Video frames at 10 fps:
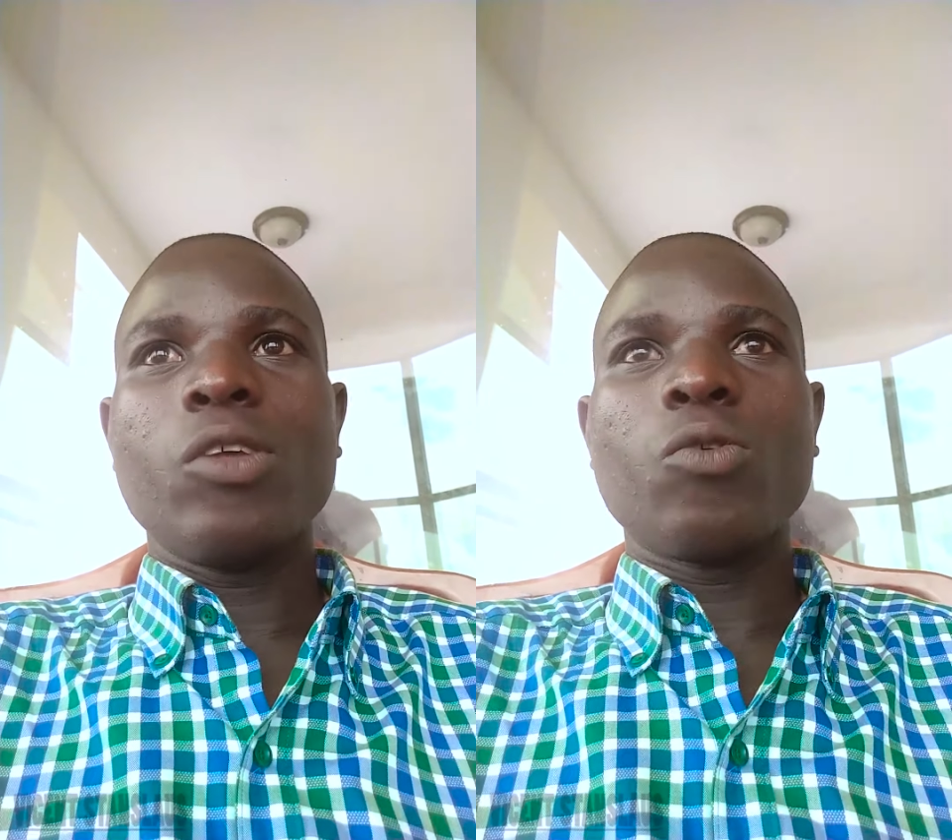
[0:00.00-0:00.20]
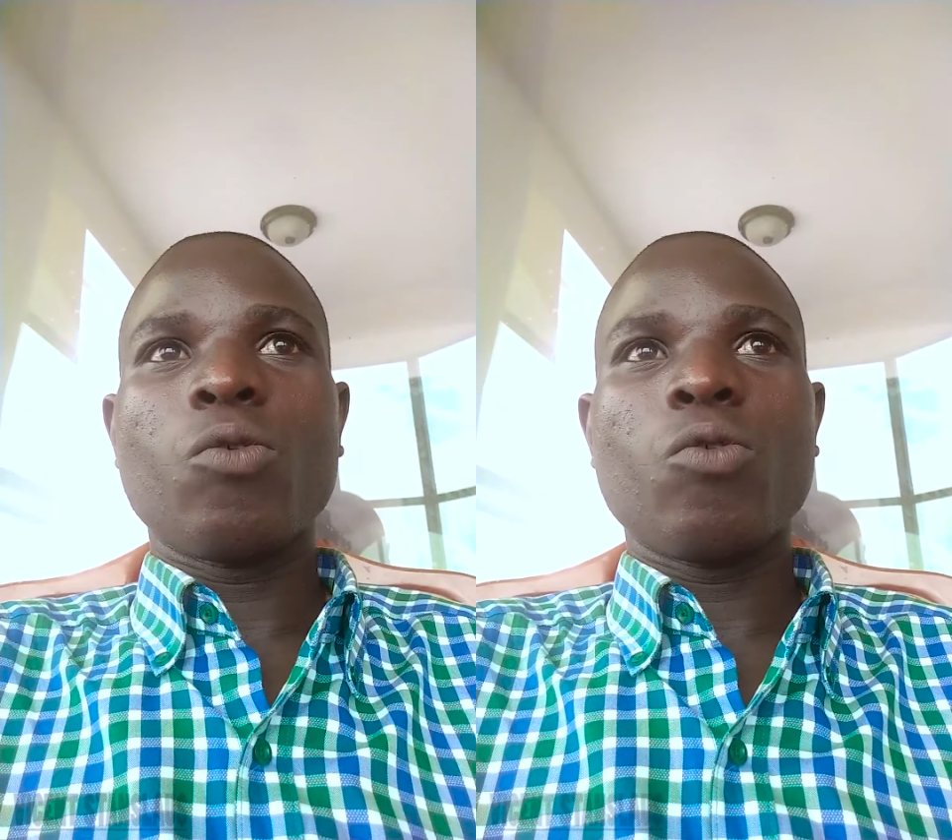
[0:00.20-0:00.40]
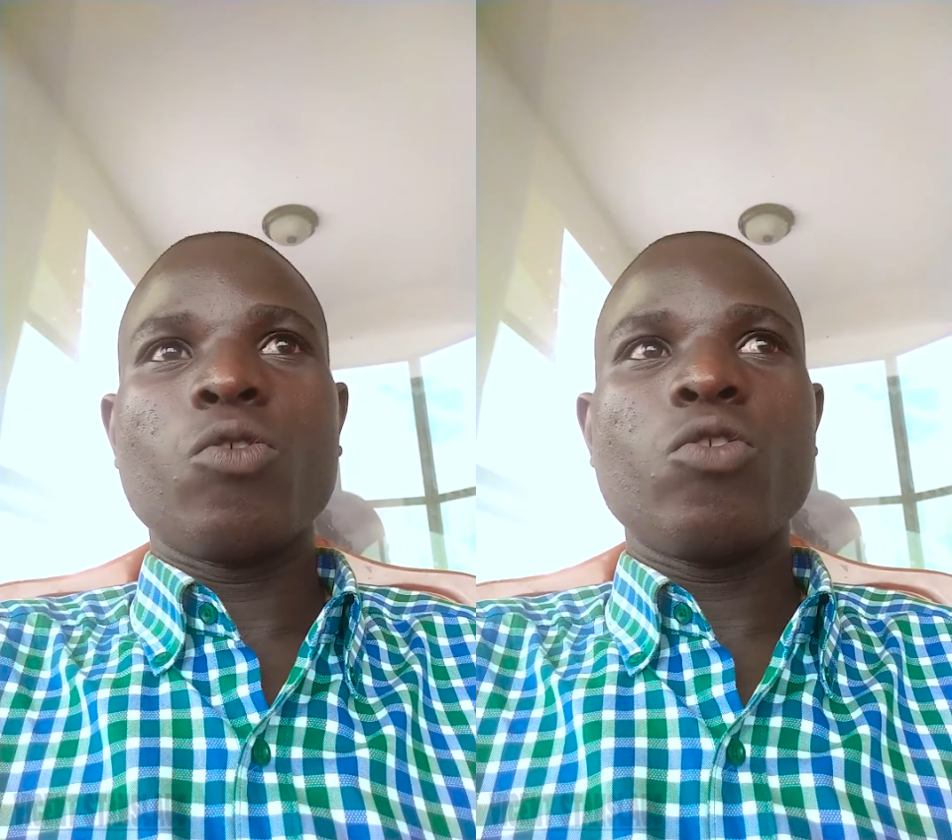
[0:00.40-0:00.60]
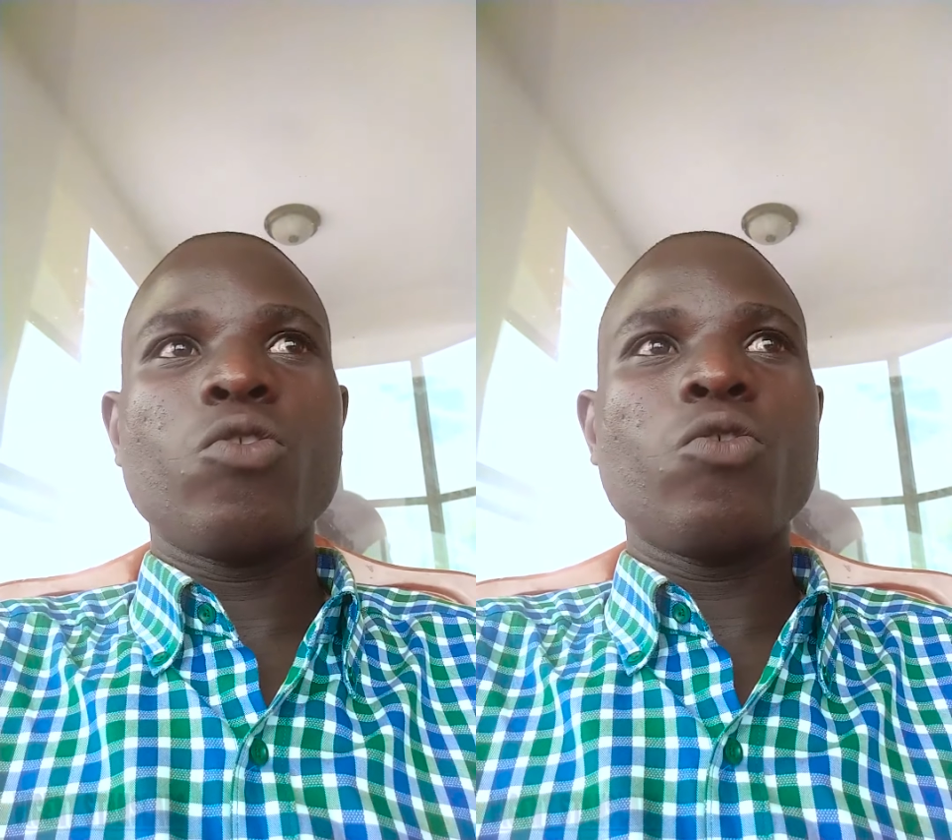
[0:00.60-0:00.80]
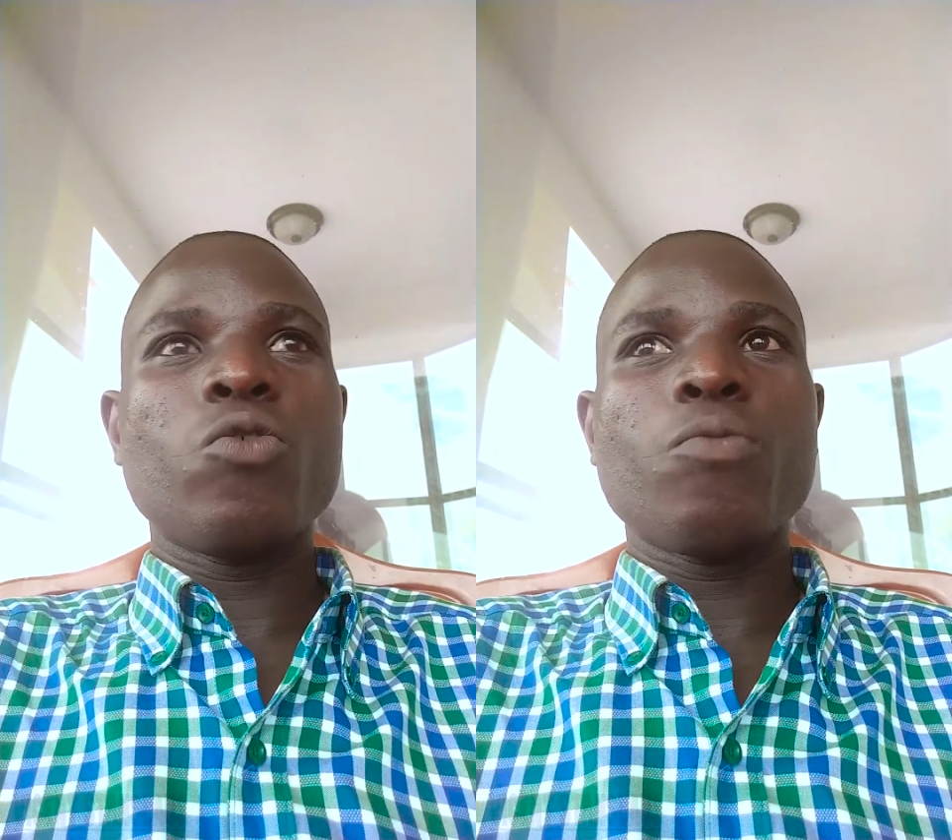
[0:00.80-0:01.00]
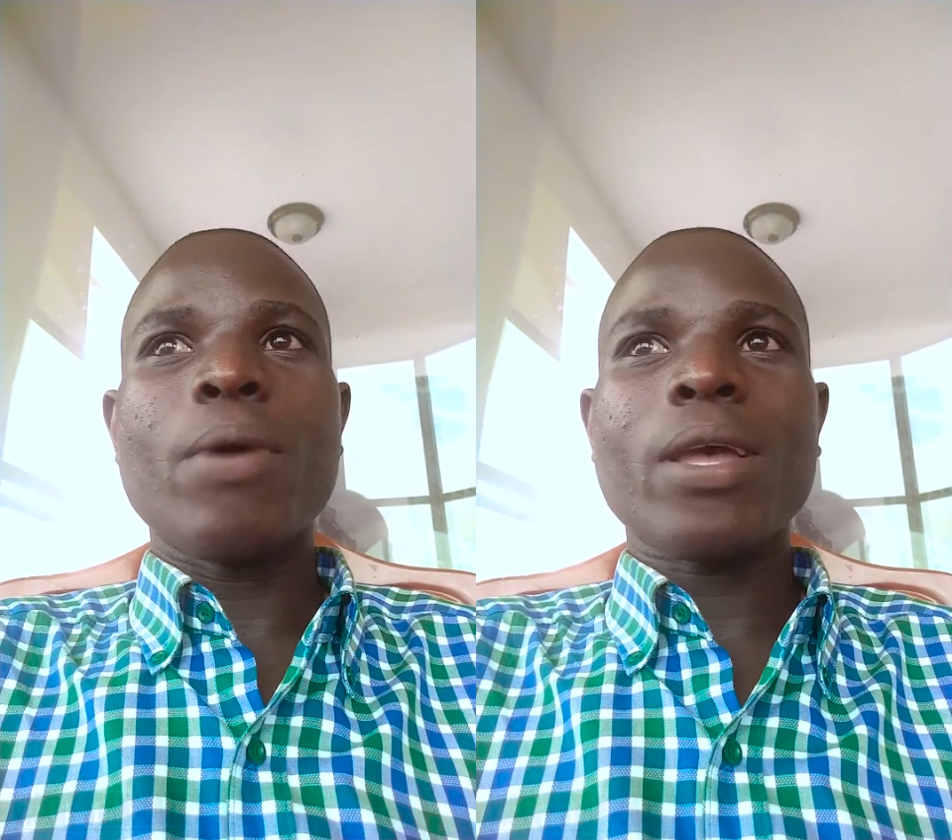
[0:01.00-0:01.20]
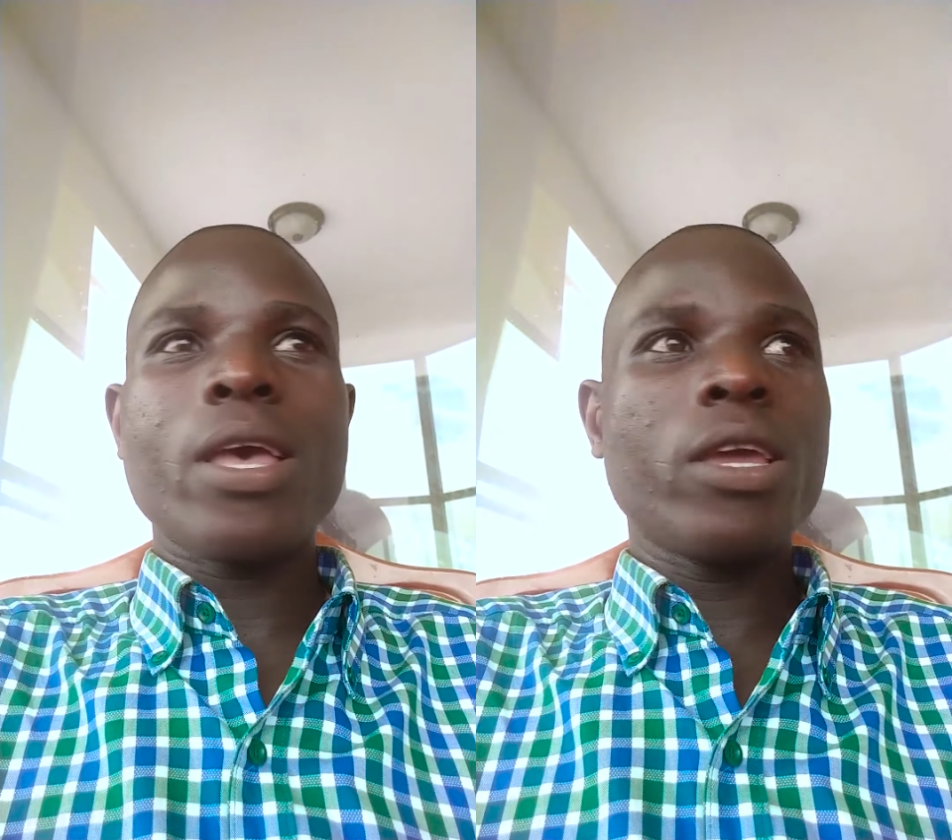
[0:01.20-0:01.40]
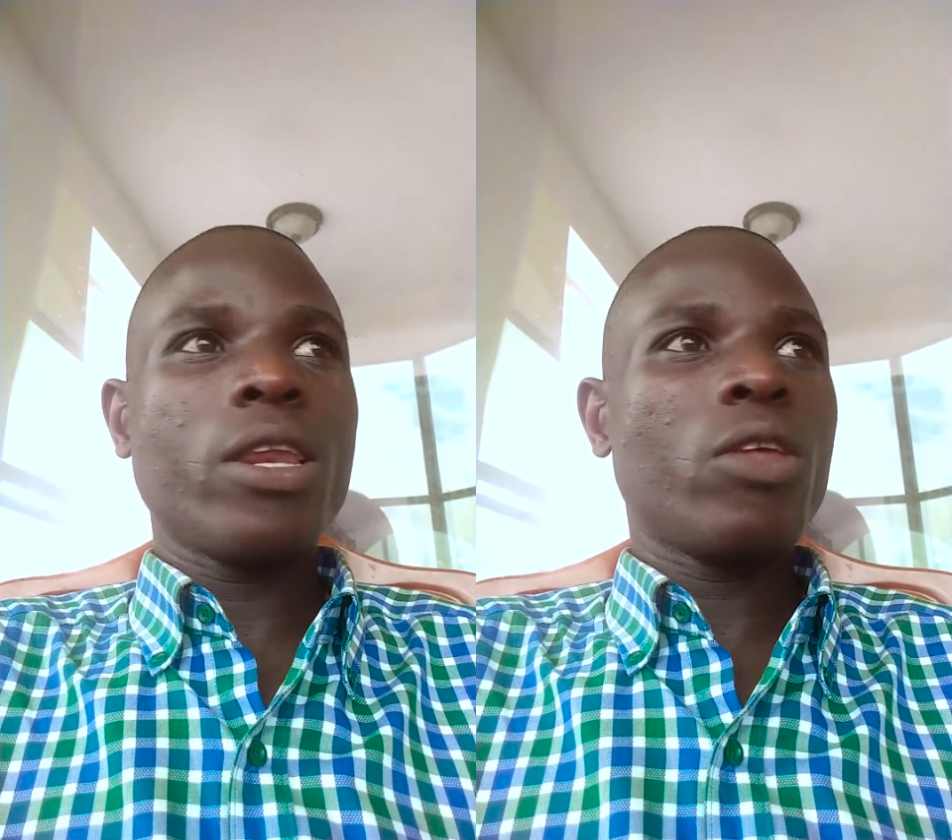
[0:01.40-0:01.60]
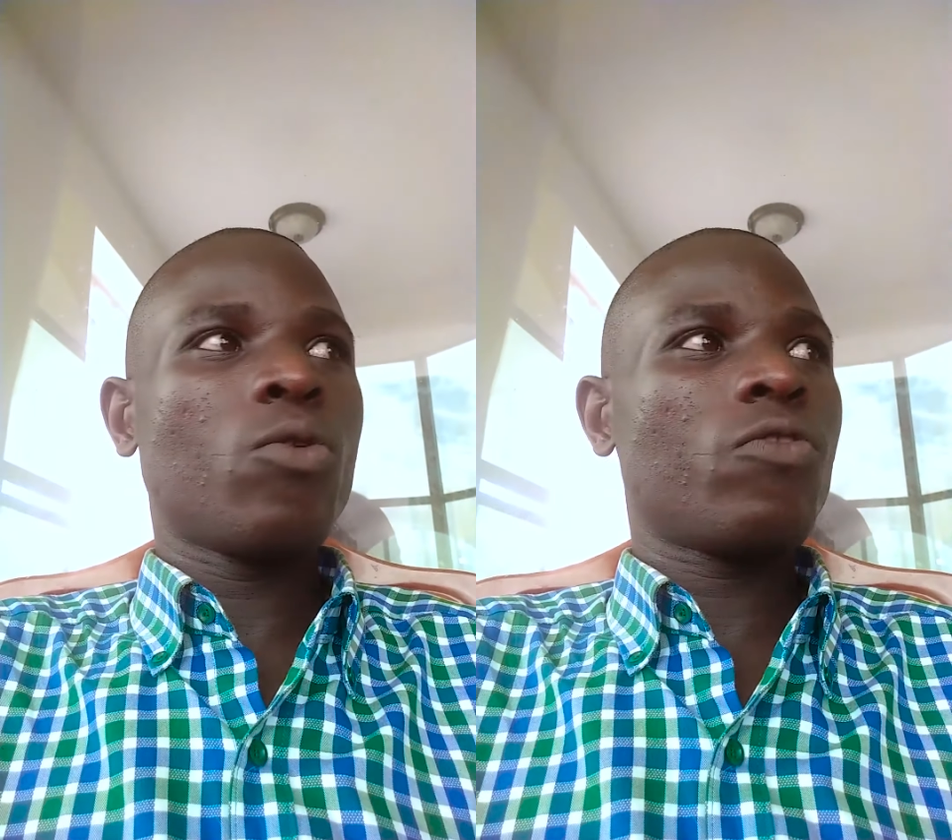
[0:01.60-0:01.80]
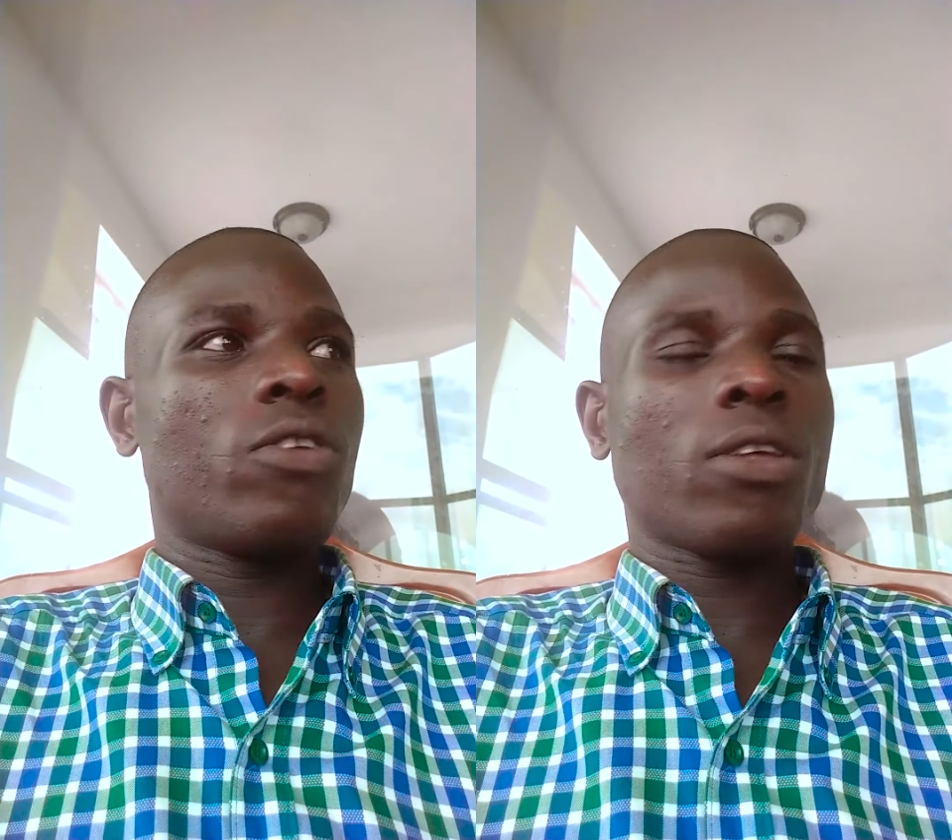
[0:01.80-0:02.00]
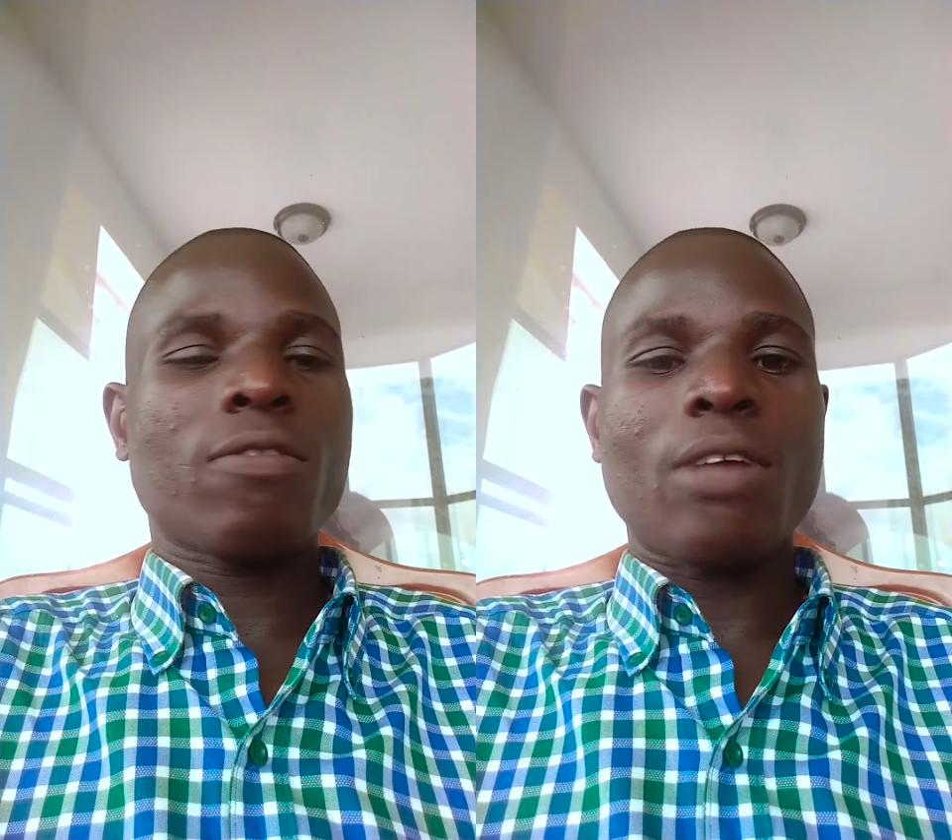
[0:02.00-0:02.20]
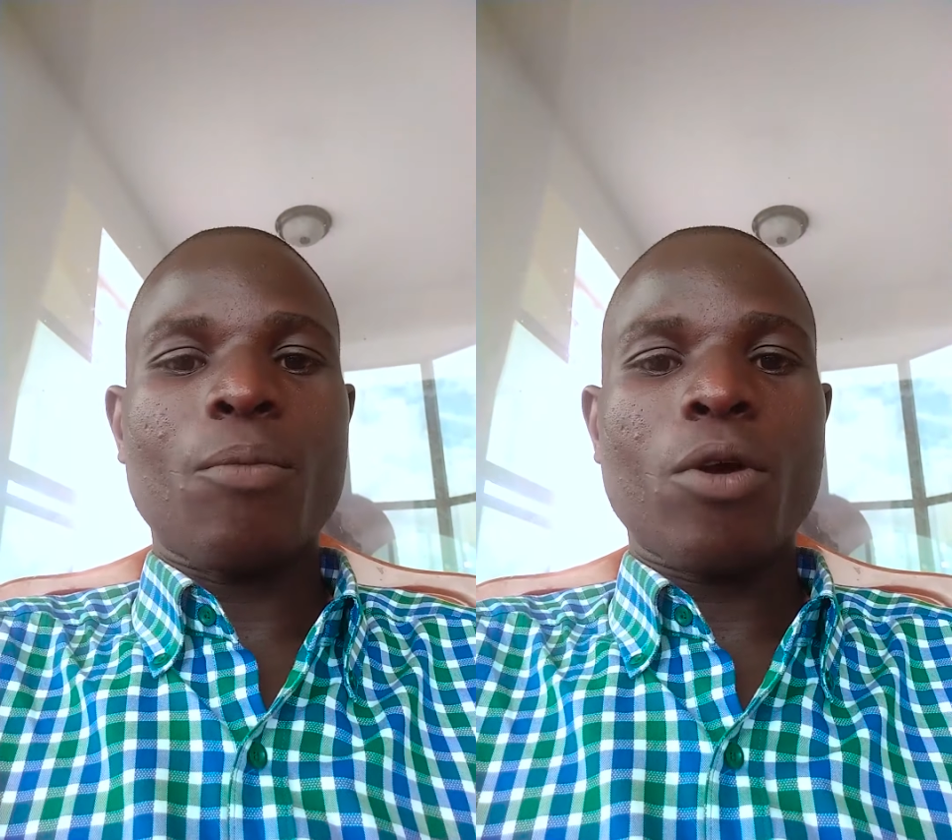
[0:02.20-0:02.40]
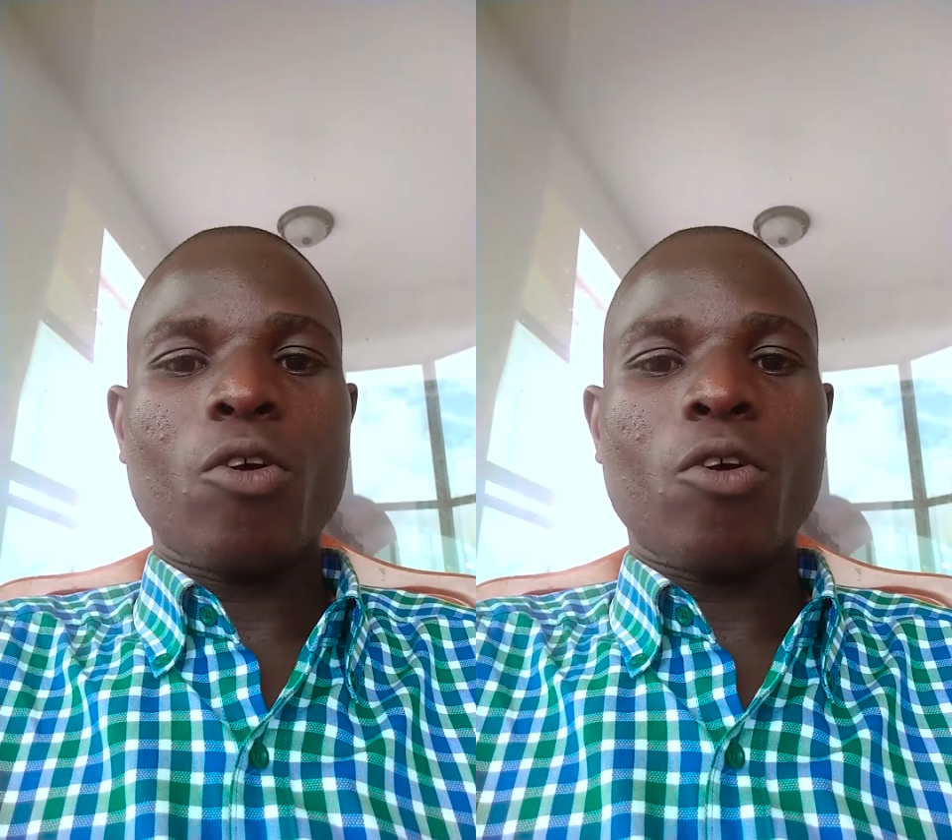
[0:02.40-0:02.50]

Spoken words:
you bargain using some